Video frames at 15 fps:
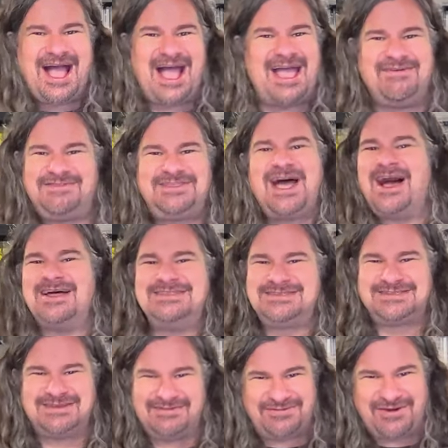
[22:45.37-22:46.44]
I have
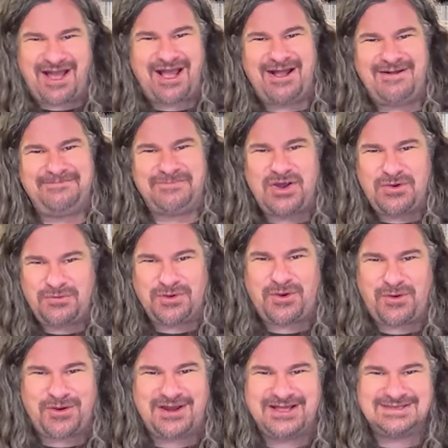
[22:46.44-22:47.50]
tons of um,
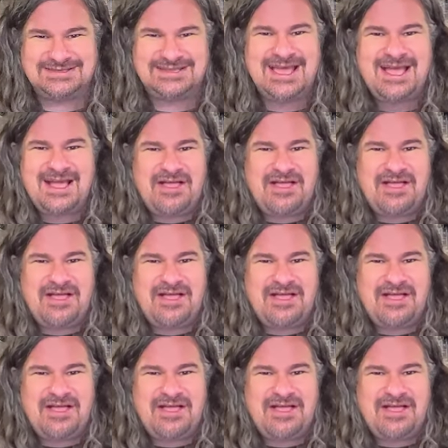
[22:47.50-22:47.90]
recordings